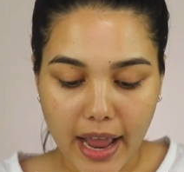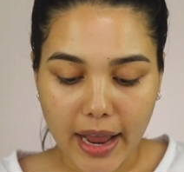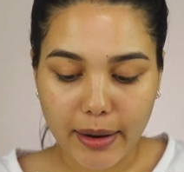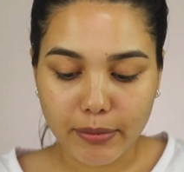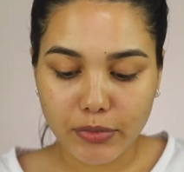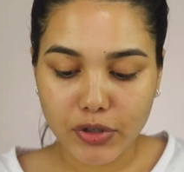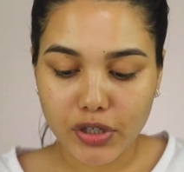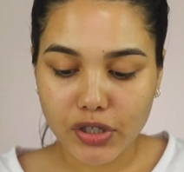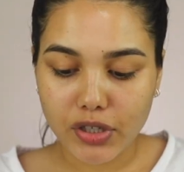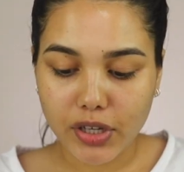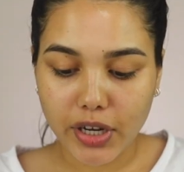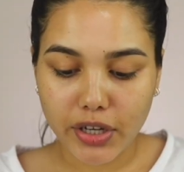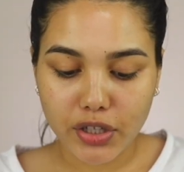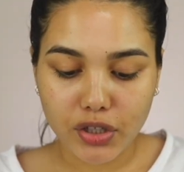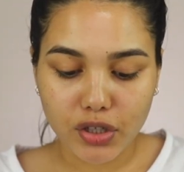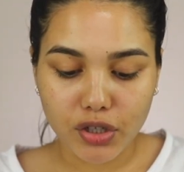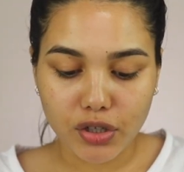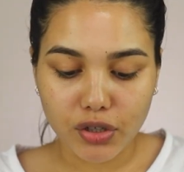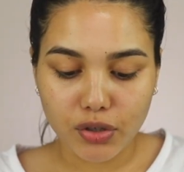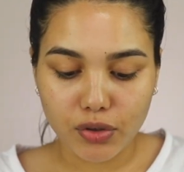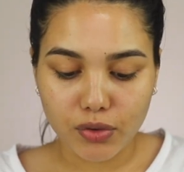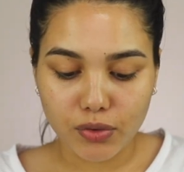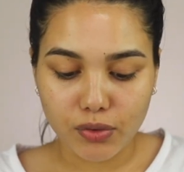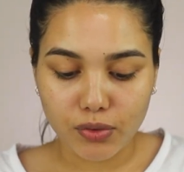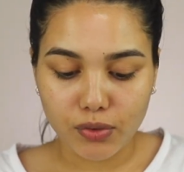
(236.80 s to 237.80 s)
I'm just going to
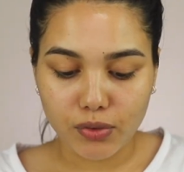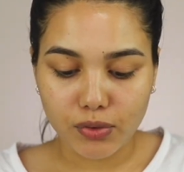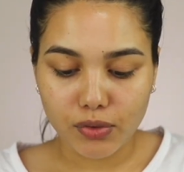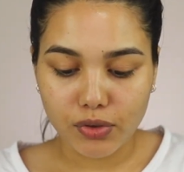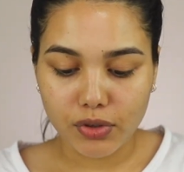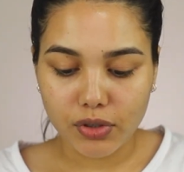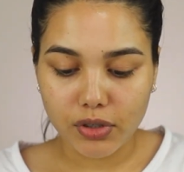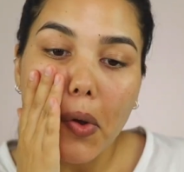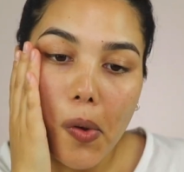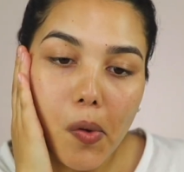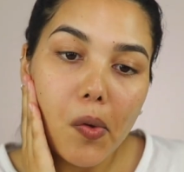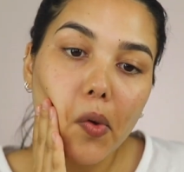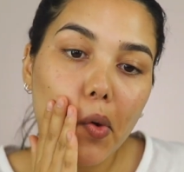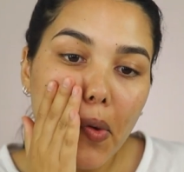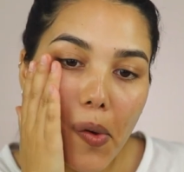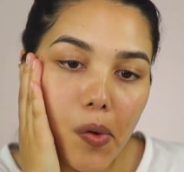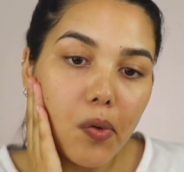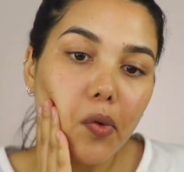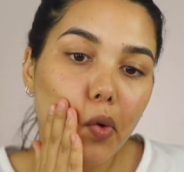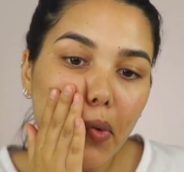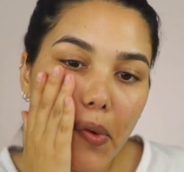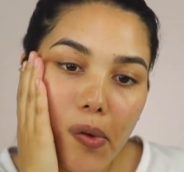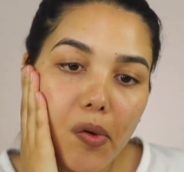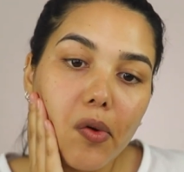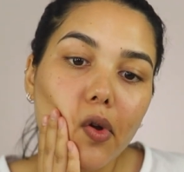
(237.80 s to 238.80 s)
use
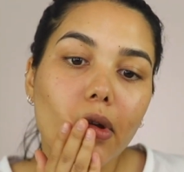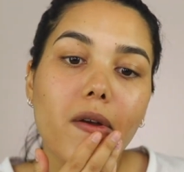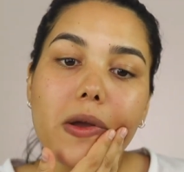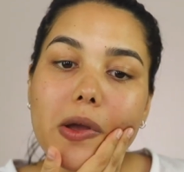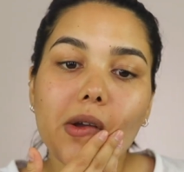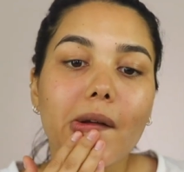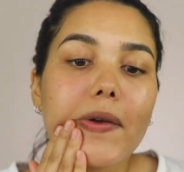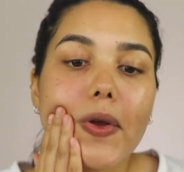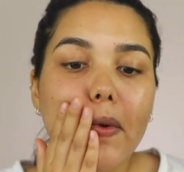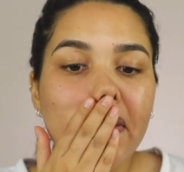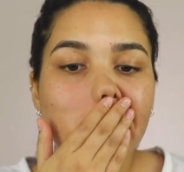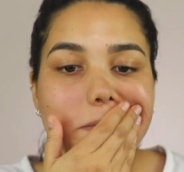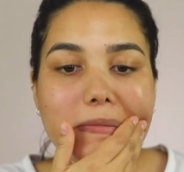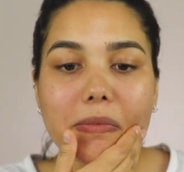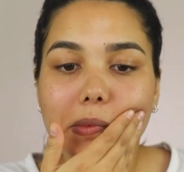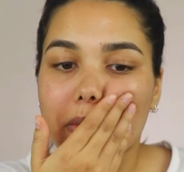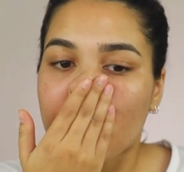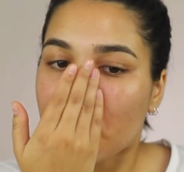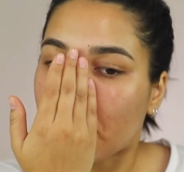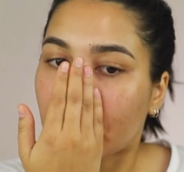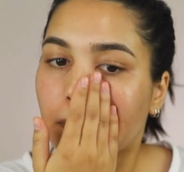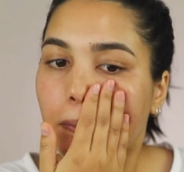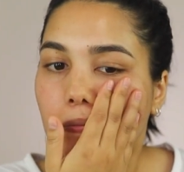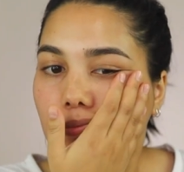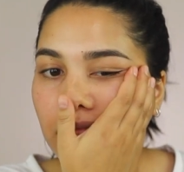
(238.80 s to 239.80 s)
my
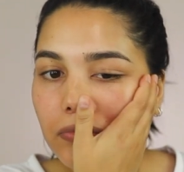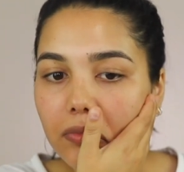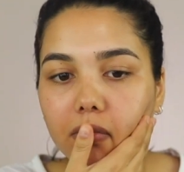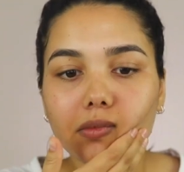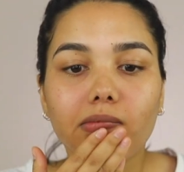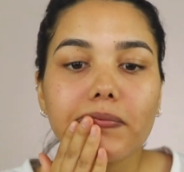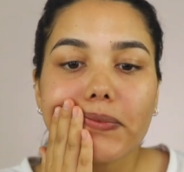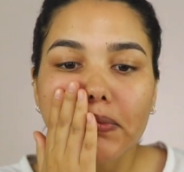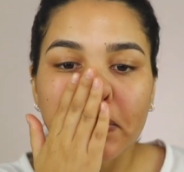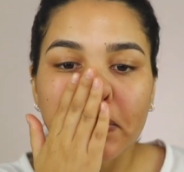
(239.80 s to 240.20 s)
primer that I